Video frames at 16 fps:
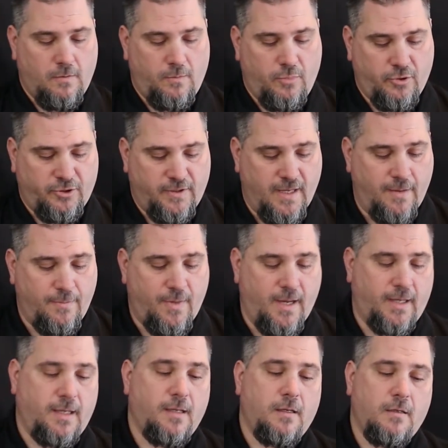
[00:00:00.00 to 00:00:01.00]
push that
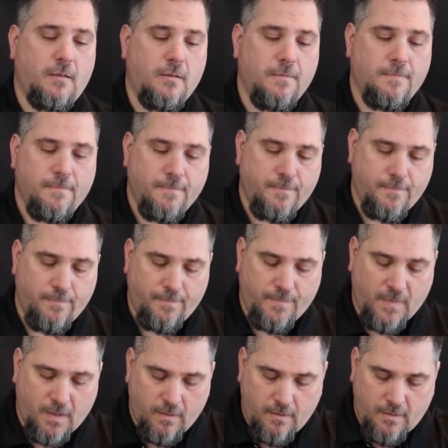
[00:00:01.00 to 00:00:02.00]
back in,
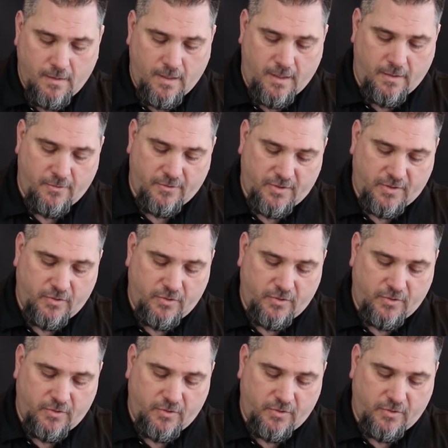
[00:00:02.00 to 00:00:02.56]
and there's